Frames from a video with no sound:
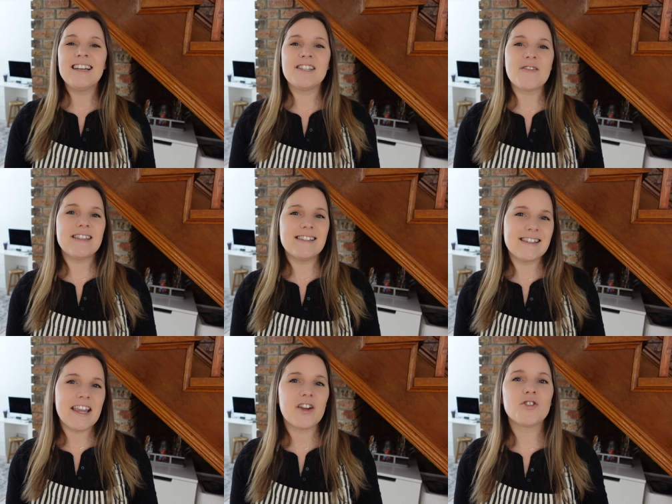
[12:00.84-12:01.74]
So this
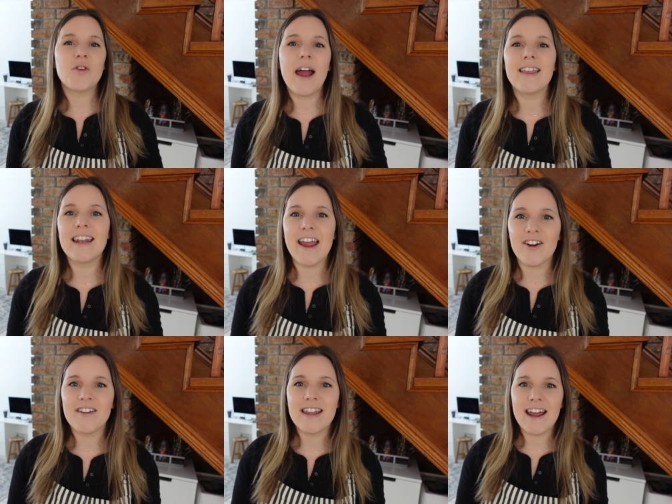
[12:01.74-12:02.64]
isn't like trial and
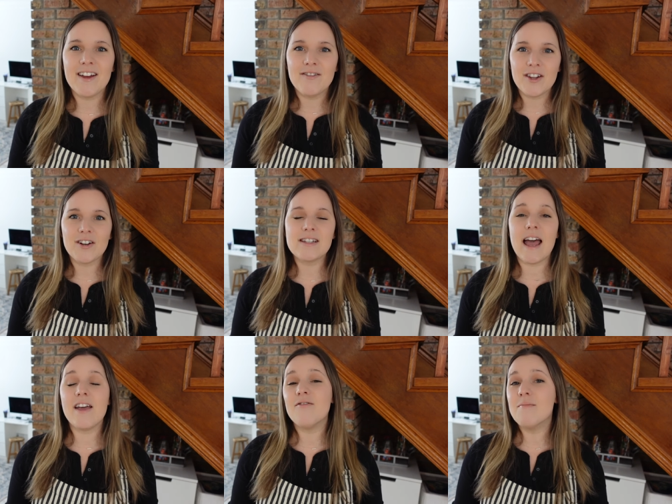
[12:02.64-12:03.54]
error that I have learned. I
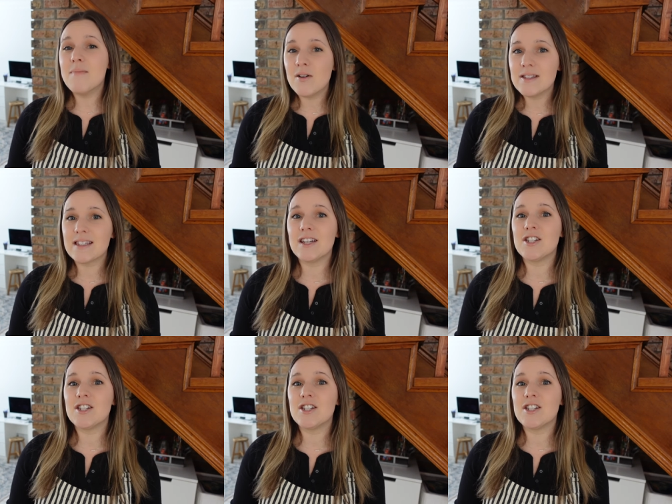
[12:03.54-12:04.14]
have mostly